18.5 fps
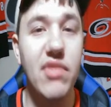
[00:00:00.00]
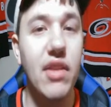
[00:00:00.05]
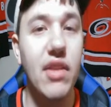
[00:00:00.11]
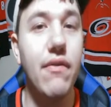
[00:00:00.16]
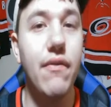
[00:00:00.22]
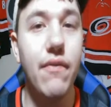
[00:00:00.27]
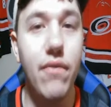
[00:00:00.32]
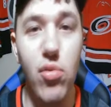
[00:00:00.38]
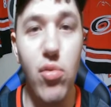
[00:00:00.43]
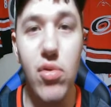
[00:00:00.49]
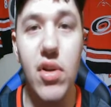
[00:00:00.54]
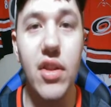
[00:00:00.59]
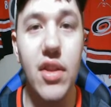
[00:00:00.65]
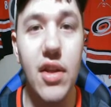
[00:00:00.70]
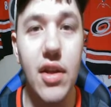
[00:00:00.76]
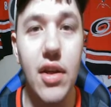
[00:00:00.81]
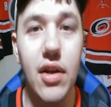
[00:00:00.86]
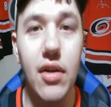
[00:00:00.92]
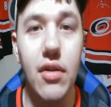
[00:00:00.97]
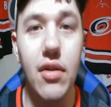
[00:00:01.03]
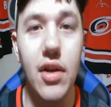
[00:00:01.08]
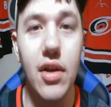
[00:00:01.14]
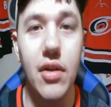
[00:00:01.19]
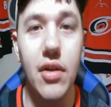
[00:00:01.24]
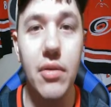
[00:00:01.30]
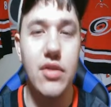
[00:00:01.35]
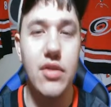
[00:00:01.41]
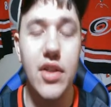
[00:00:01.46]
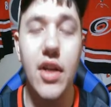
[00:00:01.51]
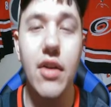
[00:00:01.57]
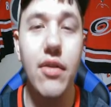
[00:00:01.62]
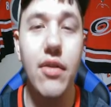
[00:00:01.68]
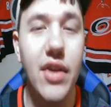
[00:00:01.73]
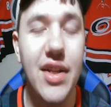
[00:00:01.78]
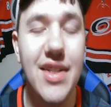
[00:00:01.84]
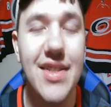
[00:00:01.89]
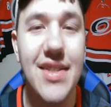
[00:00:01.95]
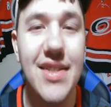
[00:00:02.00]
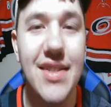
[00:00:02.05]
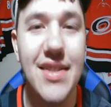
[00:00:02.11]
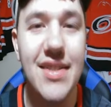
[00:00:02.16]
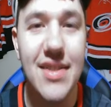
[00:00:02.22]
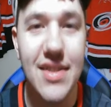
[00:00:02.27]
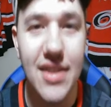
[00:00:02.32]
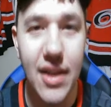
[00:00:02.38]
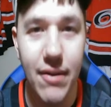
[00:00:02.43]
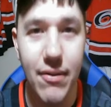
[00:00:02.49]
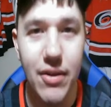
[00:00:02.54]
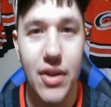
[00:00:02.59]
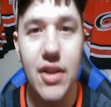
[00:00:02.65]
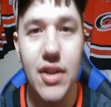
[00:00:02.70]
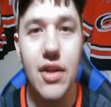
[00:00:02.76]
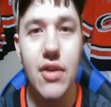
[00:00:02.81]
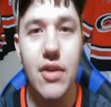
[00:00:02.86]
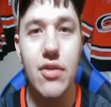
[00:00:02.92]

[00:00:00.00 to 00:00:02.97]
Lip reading: 4-0 Carolina. Teravainen's 7th of the year,